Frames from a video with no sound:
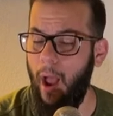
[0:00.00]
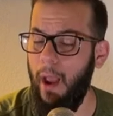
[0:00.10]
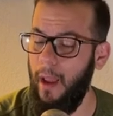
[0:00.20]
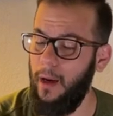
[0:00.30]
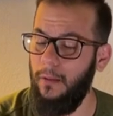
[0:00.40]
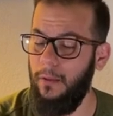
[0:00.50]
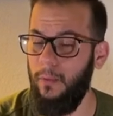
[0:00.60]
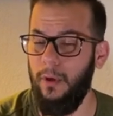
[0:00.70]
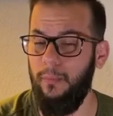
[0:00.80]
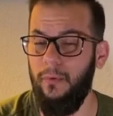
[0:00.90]
I added the
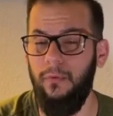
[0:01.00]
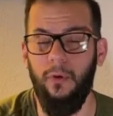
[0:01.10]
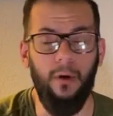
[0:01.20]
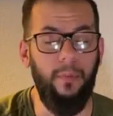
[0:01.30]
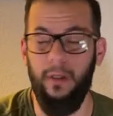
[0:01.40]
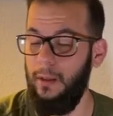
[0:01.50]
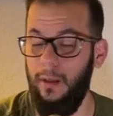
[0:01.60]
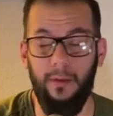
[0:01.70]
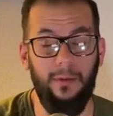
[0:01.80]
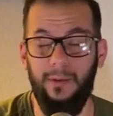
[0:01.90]
word before
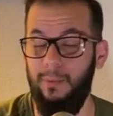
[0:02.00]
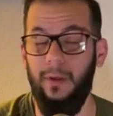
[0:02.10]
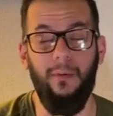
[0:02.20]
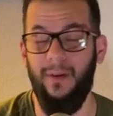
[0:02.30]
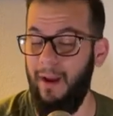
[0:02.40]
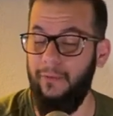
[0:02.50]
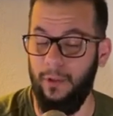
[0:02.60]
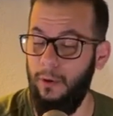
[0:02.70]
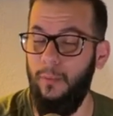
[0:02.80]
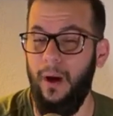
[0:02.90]
because we don't have to
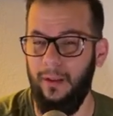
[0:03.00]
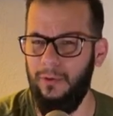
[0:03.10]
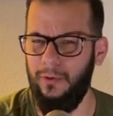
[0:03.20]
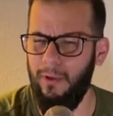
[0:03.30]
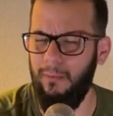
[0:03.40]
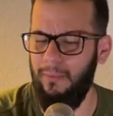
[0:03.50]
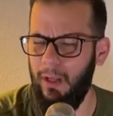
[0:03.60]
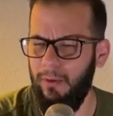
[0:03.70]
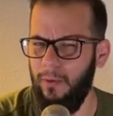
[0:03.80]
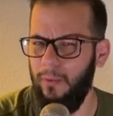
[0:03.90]
go by the script now,
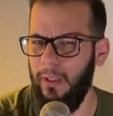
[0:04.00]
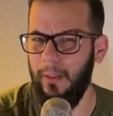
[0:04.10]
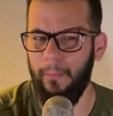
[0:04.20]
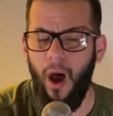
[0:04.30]
do we?